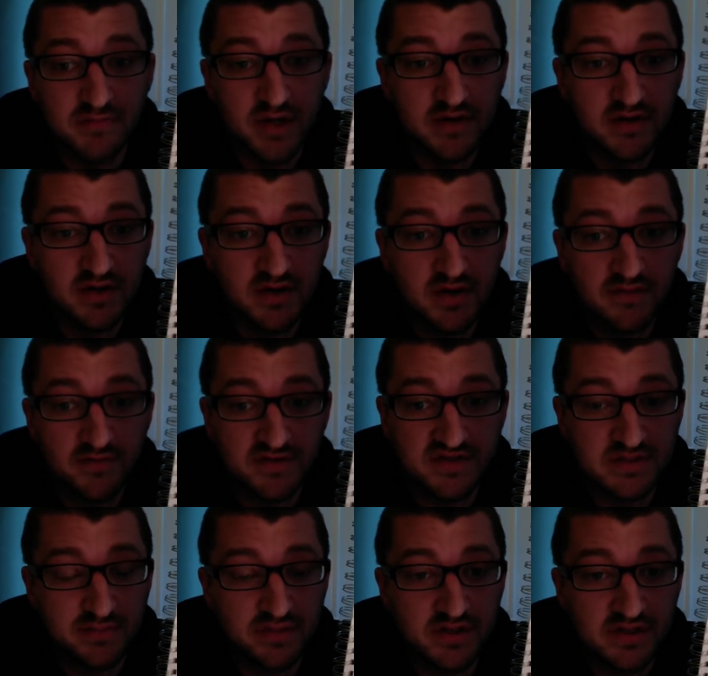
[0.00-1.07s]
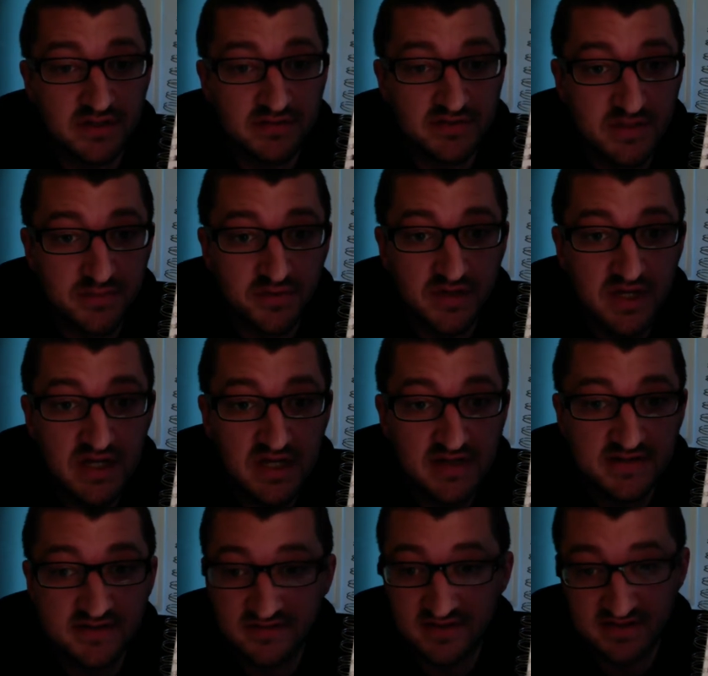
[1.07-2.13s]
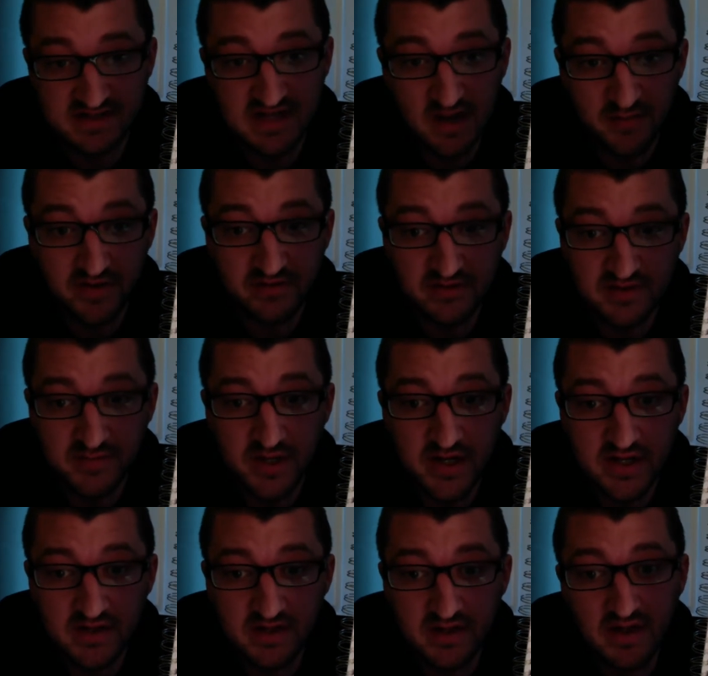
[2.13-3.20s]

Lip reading: but for simple needs, this is how I'm going to explain it.